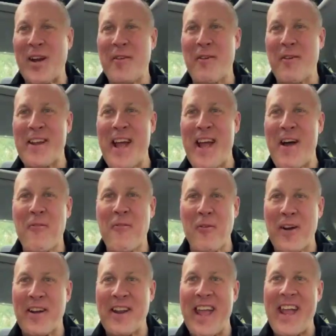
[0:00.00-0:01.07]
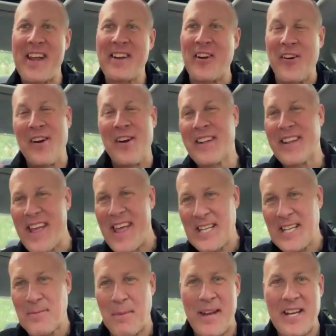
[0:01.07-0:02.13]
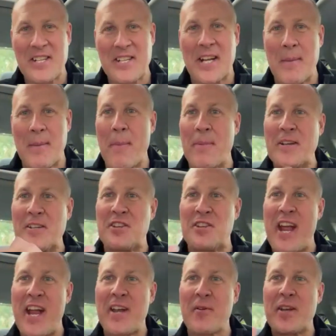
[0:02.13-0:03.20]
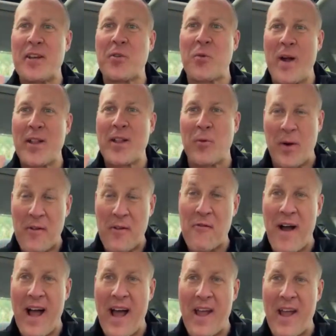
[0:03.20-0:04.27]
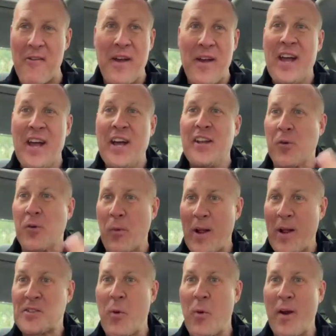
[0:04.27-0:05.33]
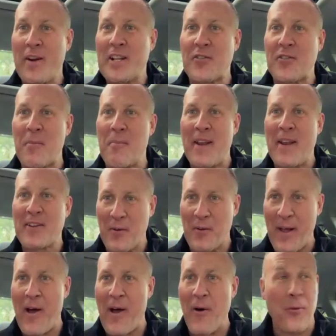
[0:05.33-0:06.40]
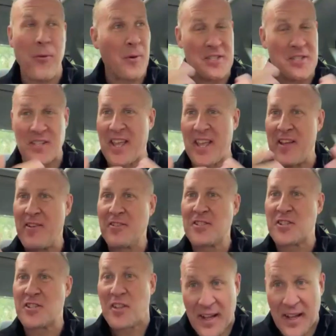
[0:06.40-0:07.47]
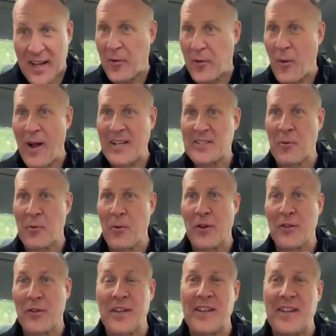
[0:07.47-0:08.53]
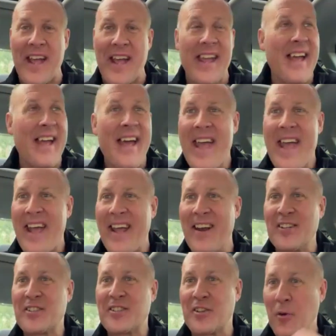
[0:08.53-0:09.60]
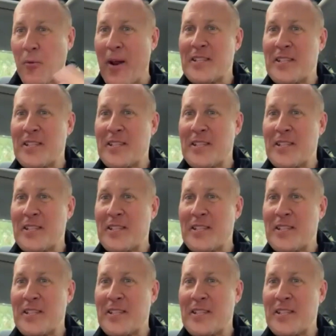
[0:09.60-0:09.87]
training right now for an Antarctica expedition coming up in January 2025 to raise awareness for mental health, which is a huge thing across the world today, and also to